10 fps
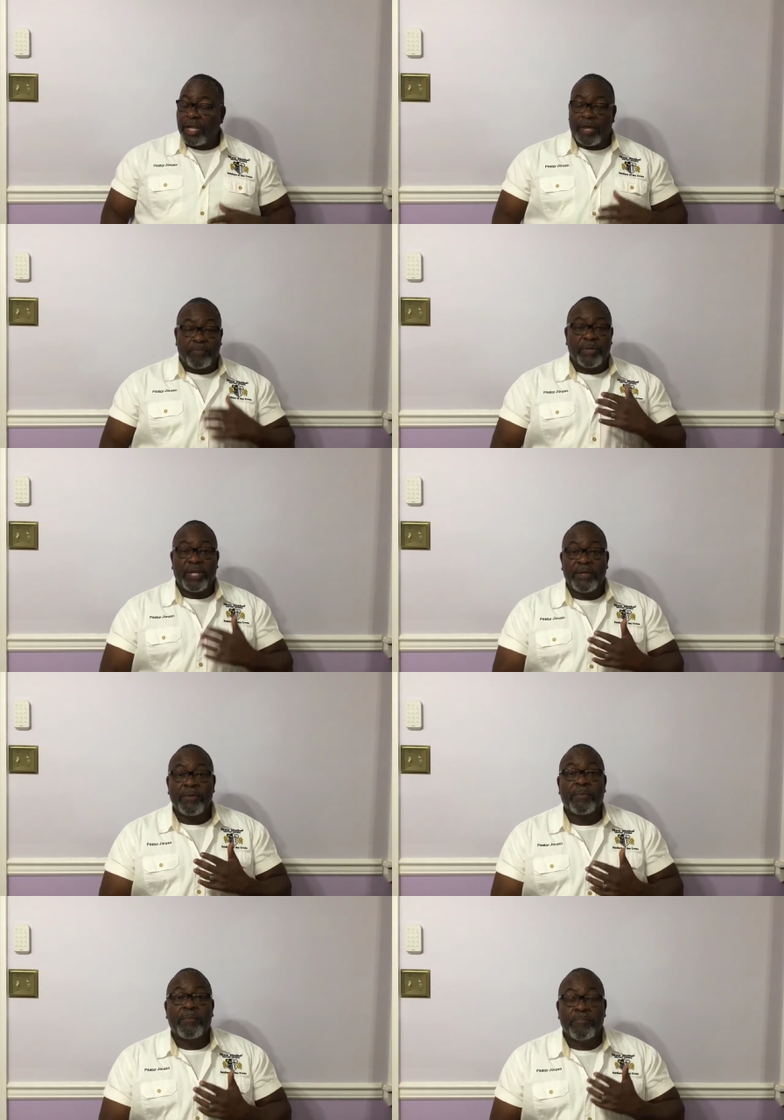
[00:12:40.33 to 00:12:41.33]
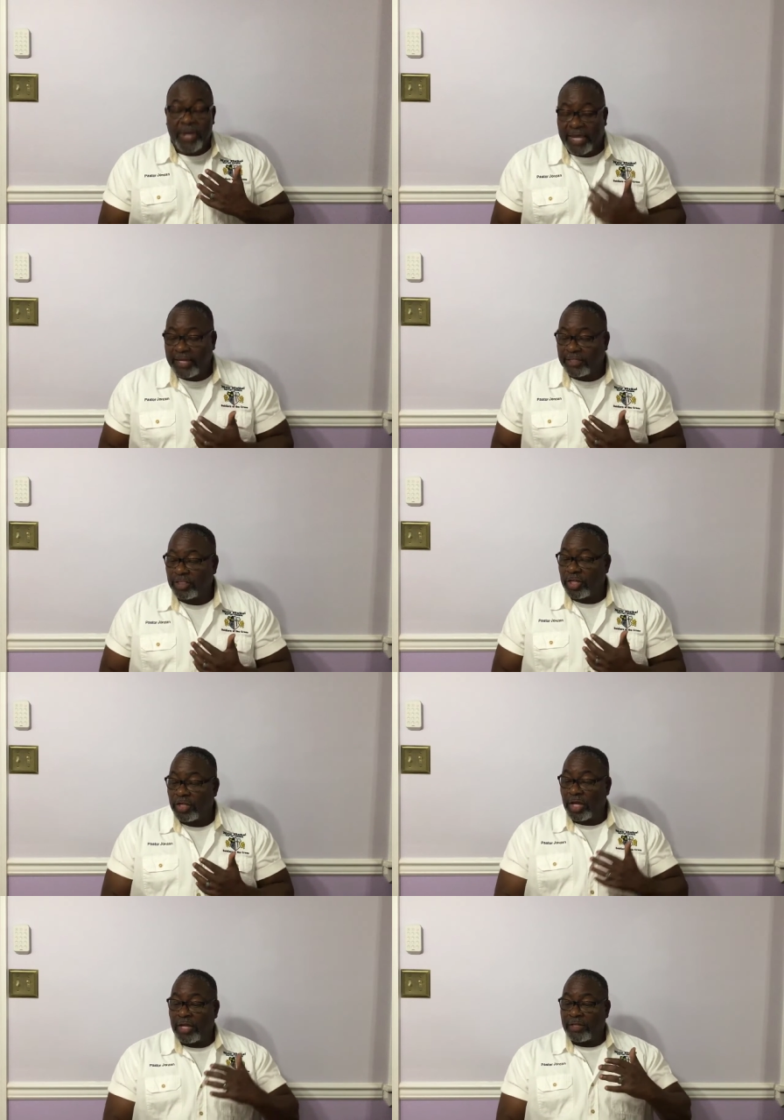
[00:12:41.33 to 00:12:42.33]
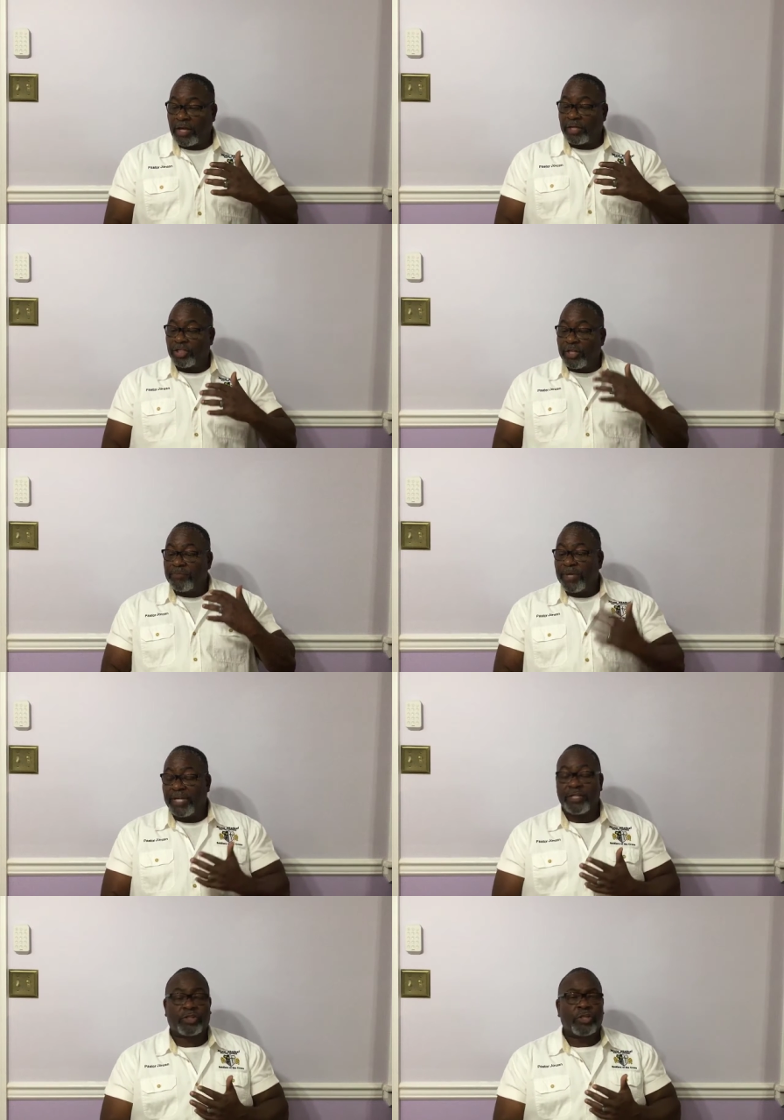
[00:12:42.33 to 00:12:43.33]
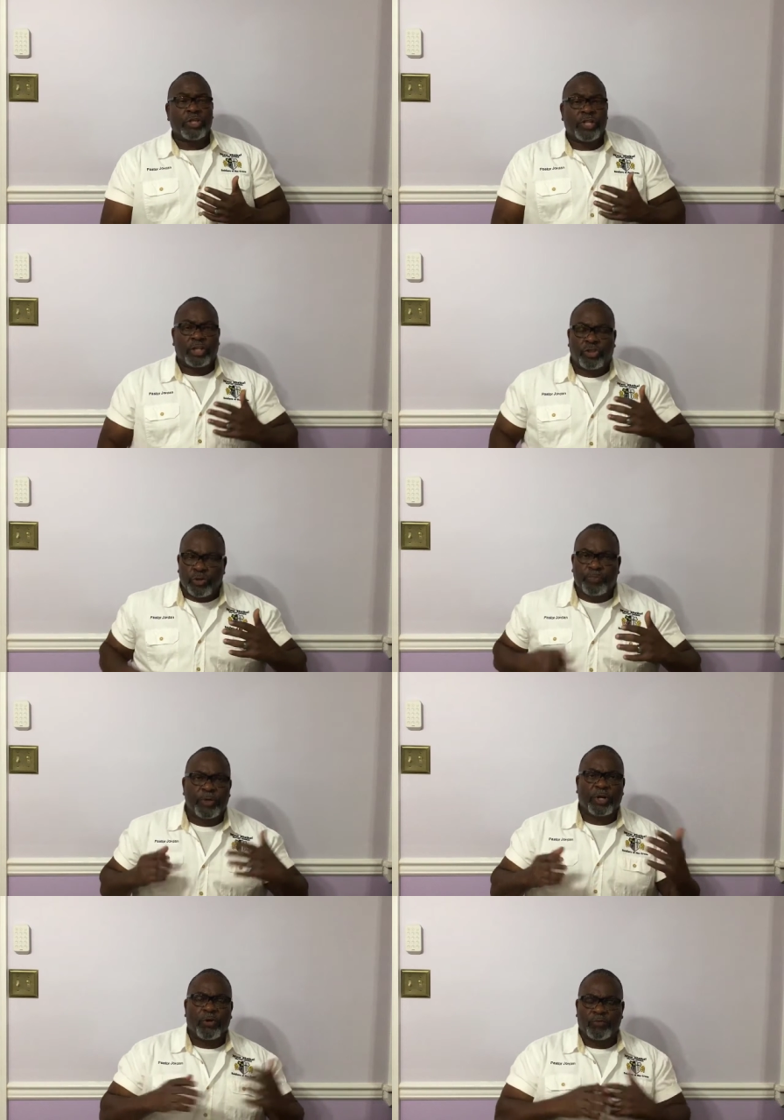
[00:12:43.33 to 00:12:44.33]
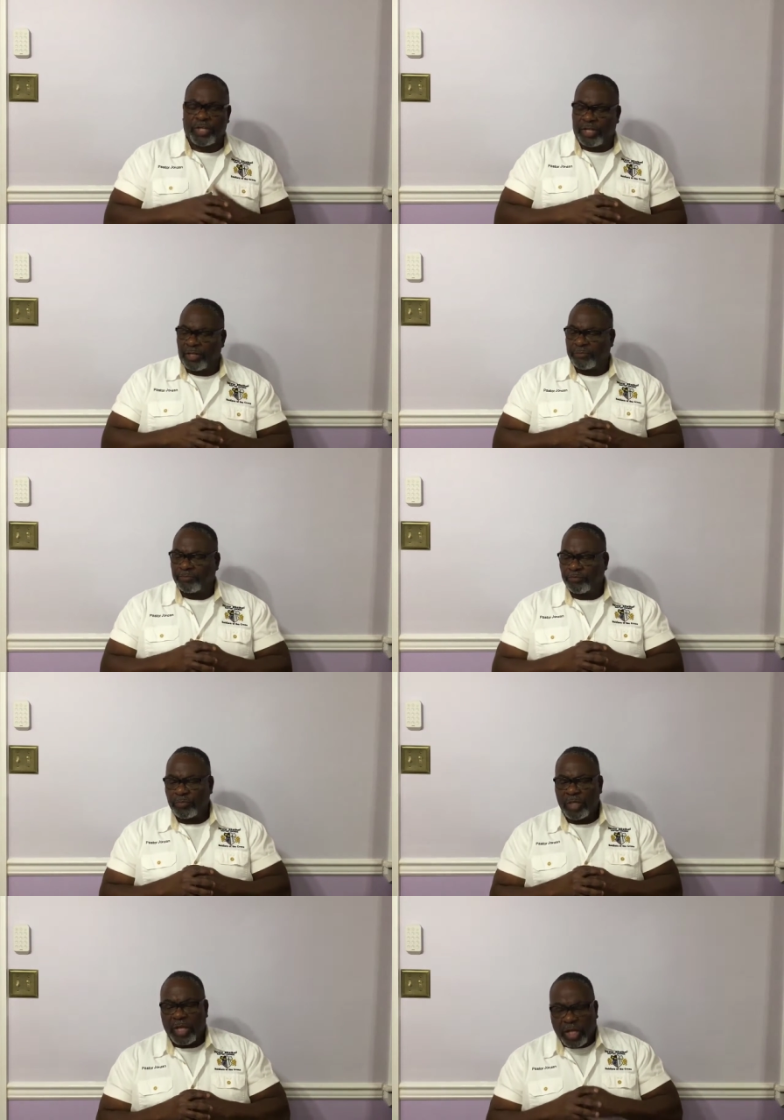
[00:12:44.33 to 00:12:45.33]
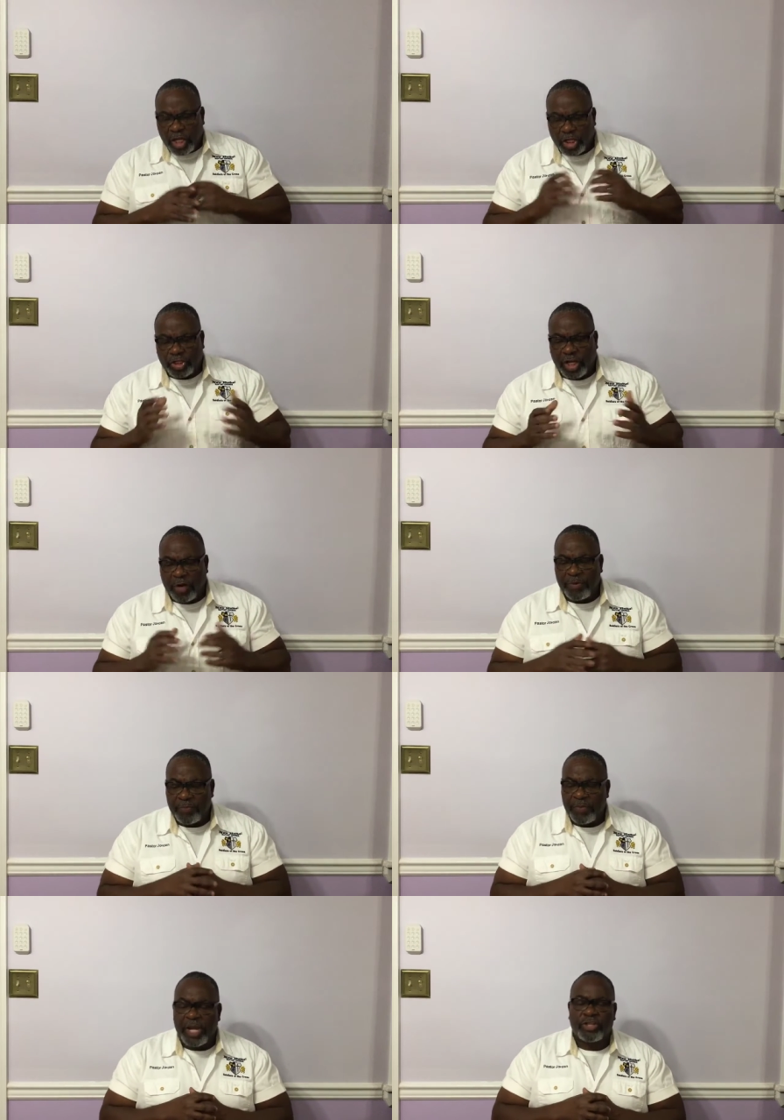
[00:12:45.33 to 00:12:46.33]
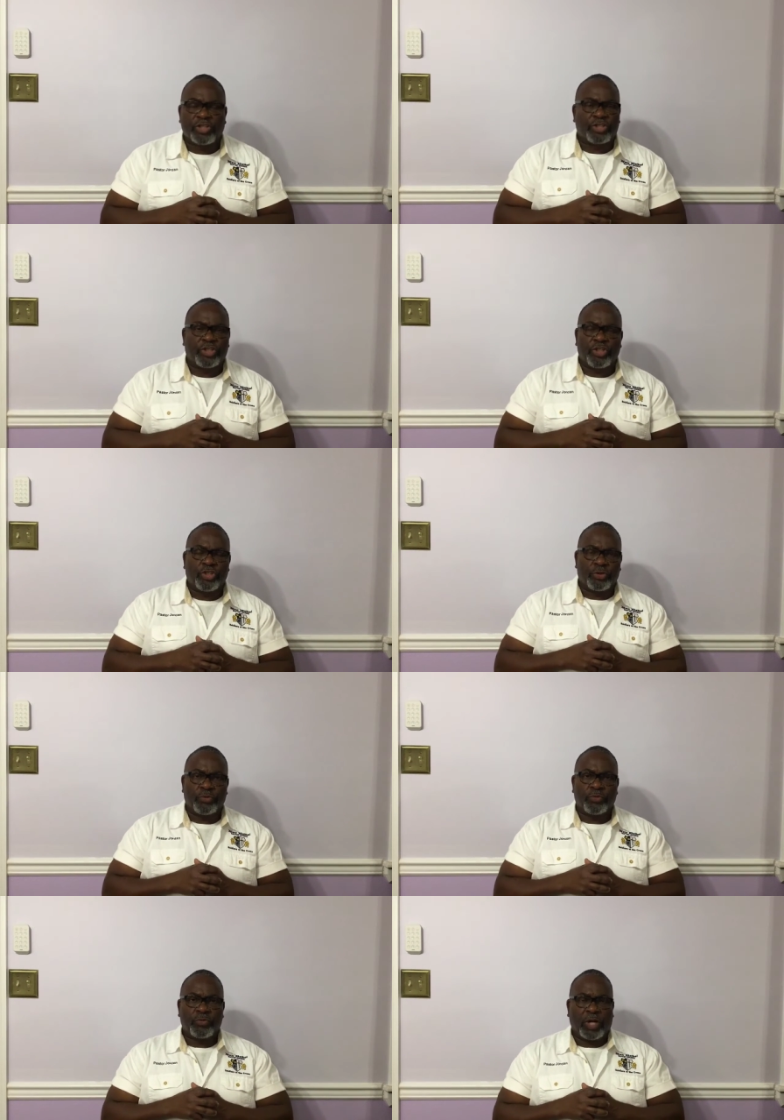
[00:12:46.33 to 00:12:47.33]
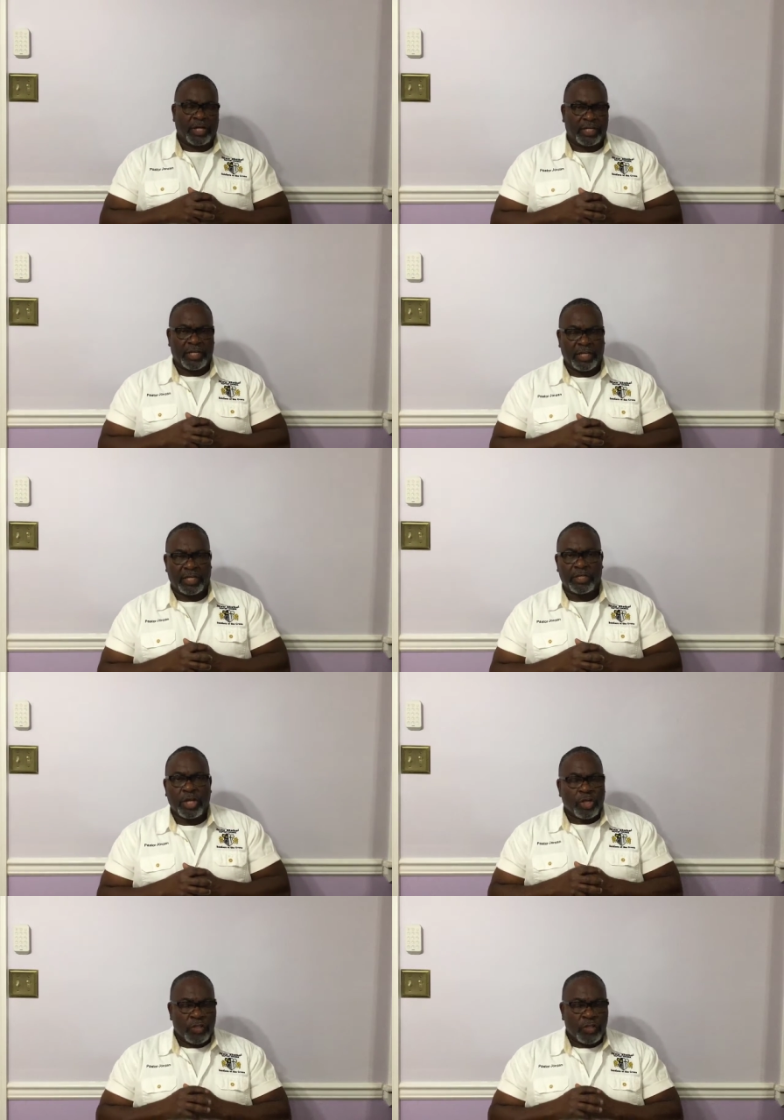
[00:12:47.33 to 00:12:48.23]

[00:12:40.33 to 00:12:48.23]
it be met, uh, uh, ye meet that you put on them, it shall be measured to you again.